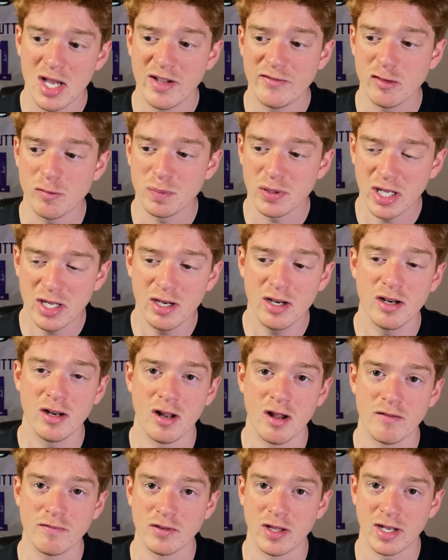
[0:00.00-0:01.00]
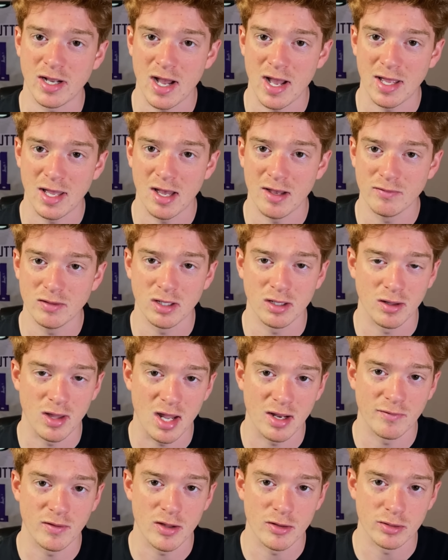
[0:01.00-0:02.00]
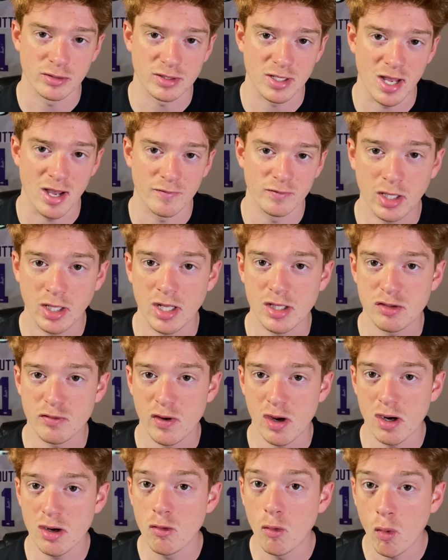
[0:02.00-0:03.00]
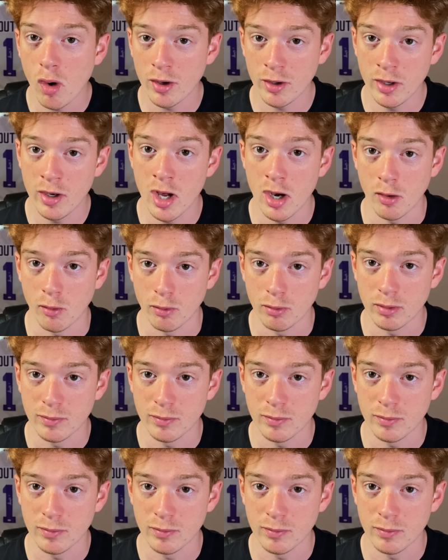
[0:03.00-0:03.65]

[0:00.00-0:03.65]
If you've played it enough, like I have and a lot of others have, it's very one note.